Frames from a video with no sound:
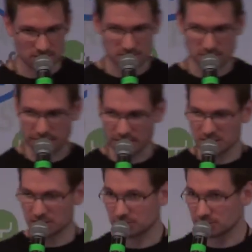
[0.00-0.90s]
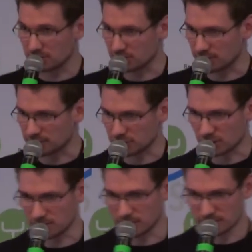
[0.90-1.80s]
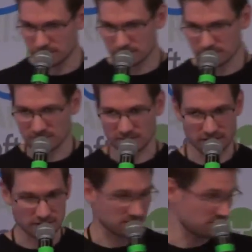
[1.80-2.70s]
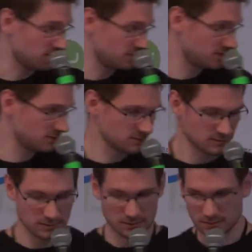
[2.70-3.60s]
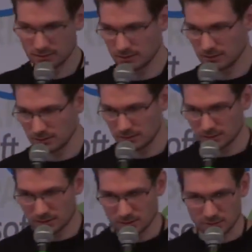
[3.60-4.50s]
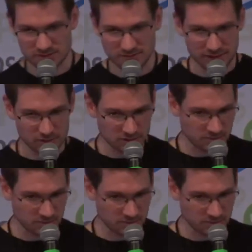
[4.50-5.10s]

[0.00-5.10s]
the execution of a job via a service with various